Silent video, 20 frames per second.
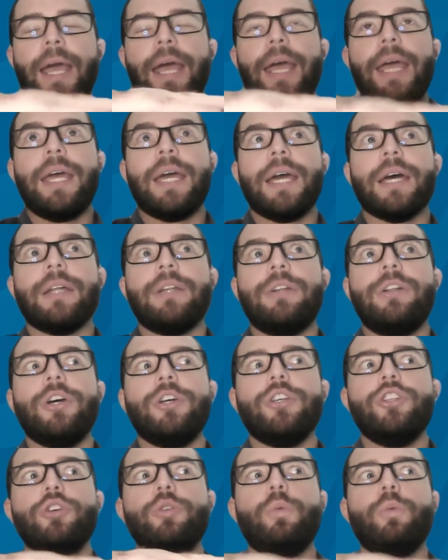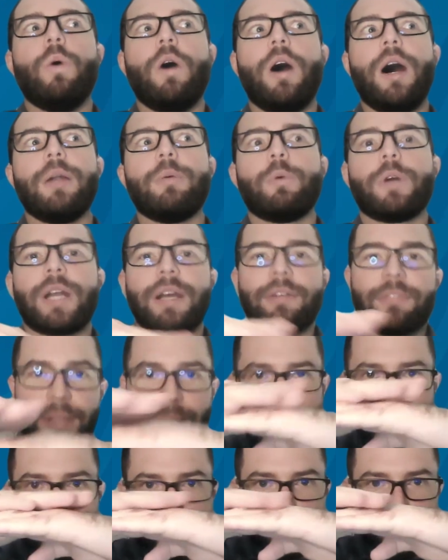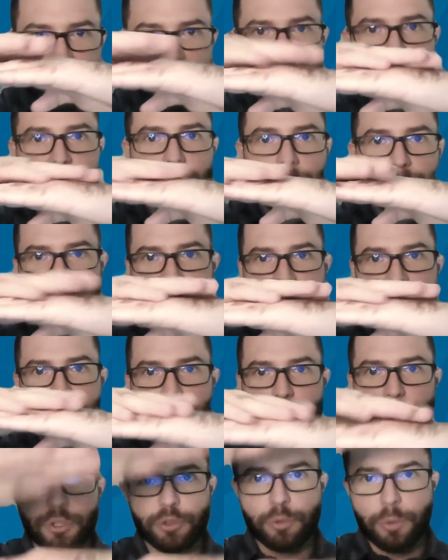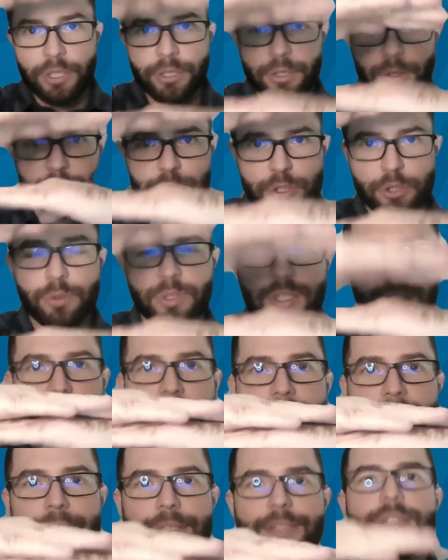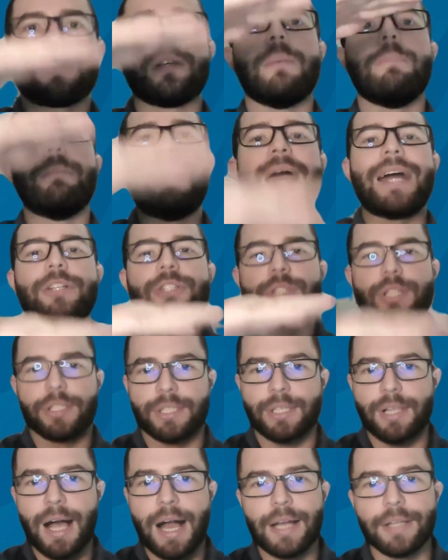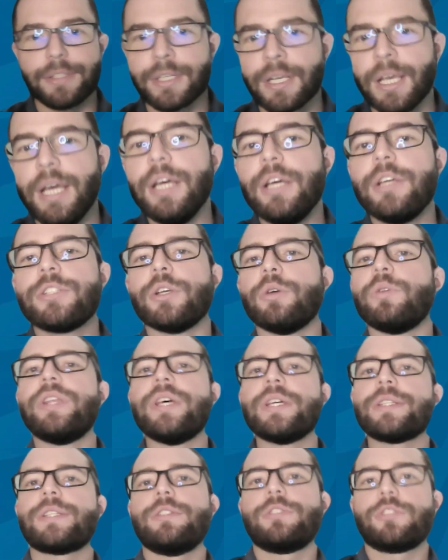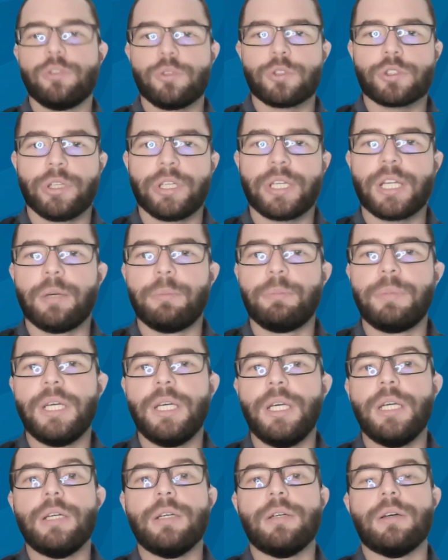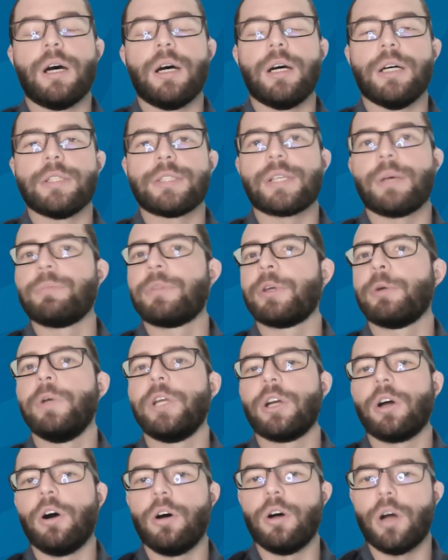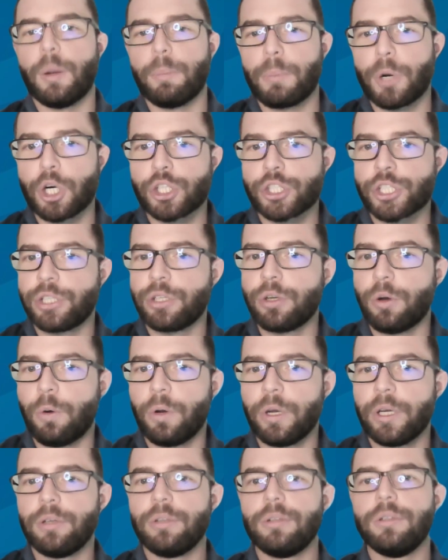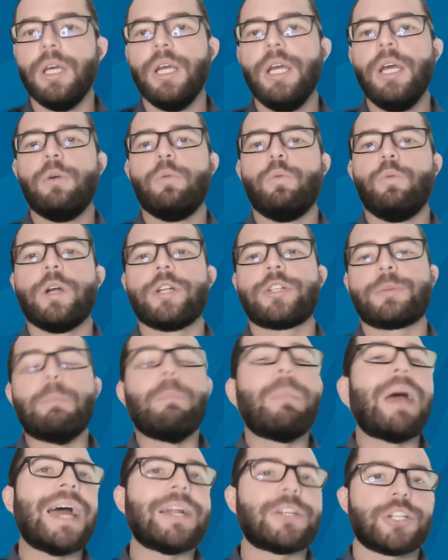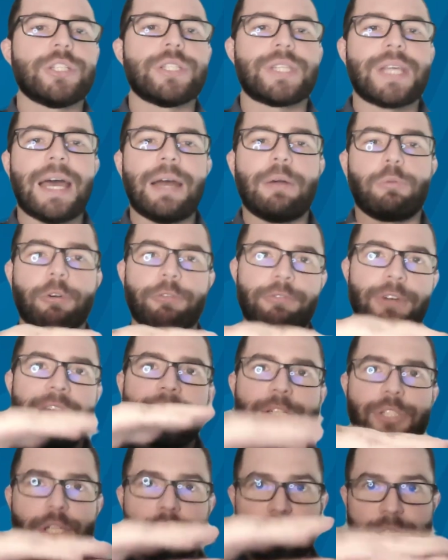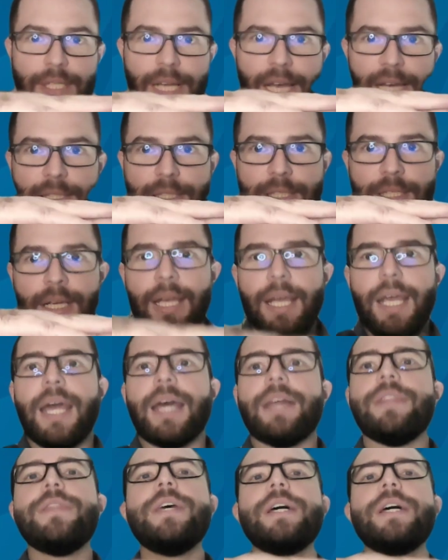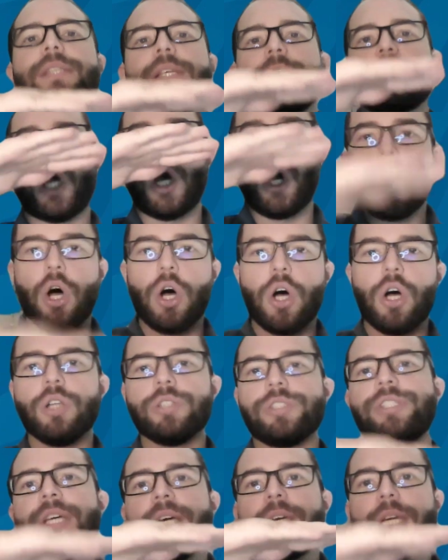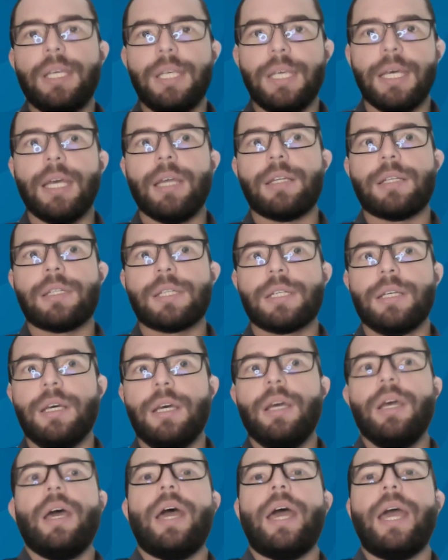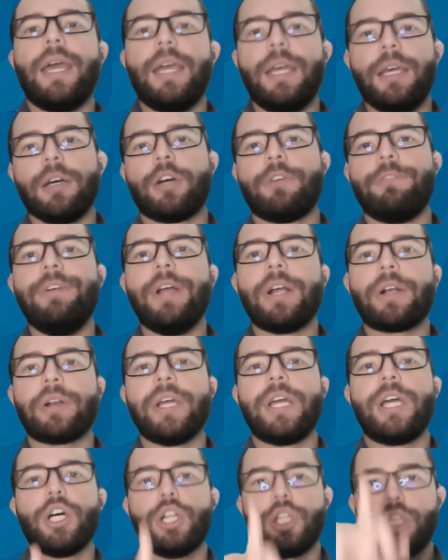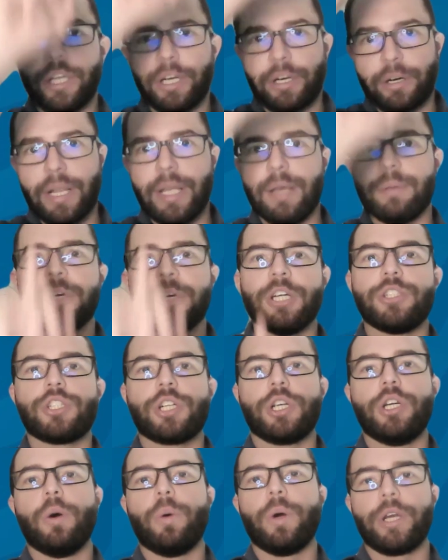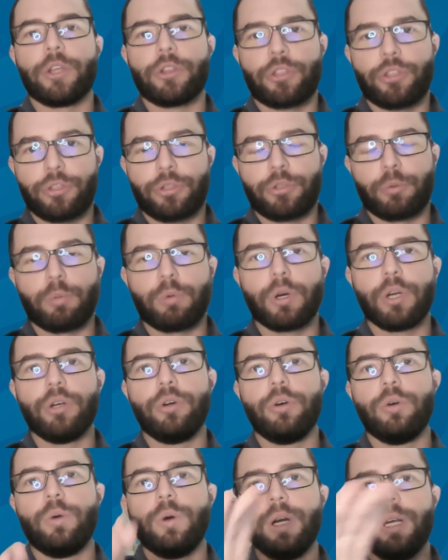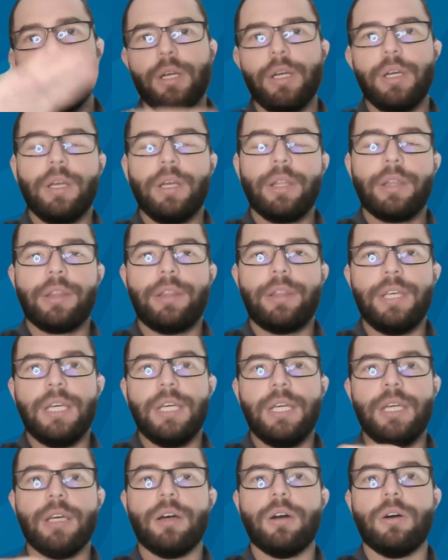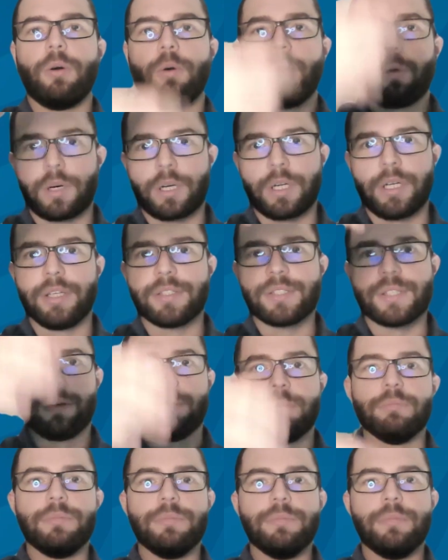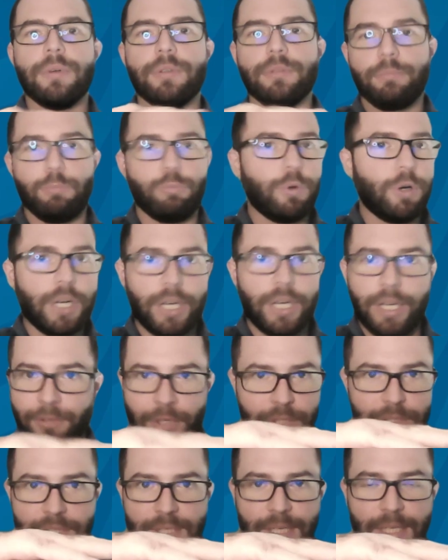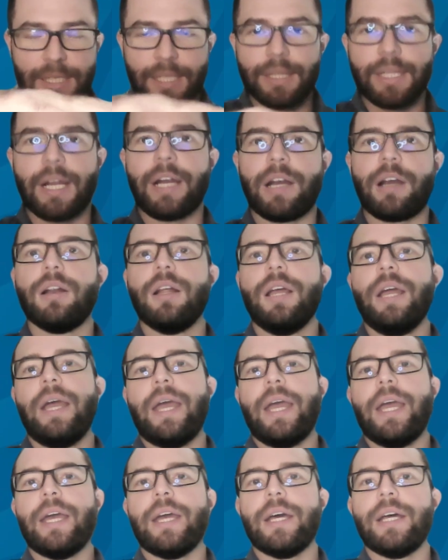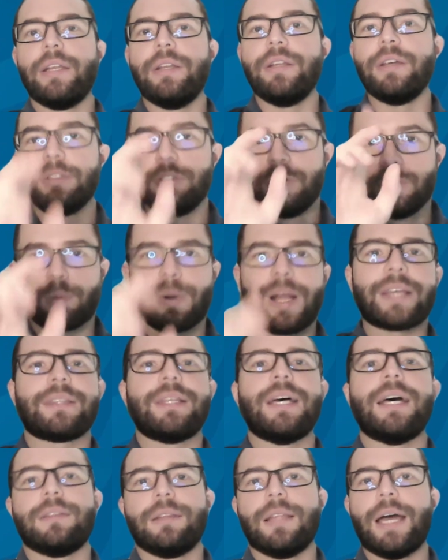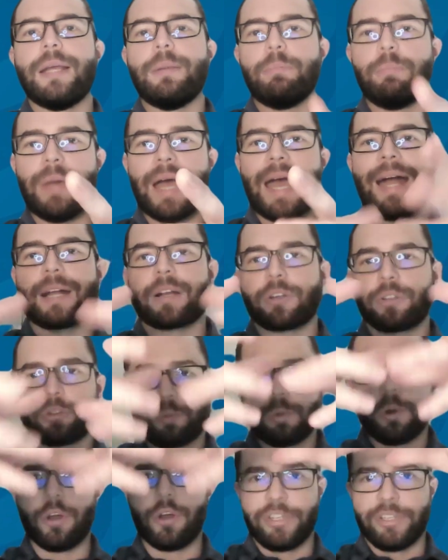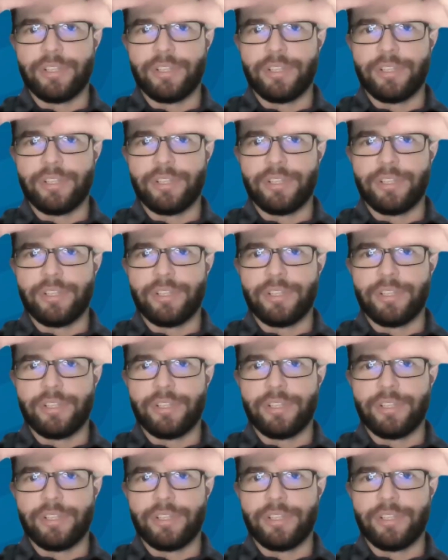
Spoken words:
and you want whatever that medium is in between those two slides to match the slides. So this is usually going to be something we call immersion oil, which matches that refraction index. And is all to get a very clear image going through the organism, whatever's sitting there, and direct that light back through all the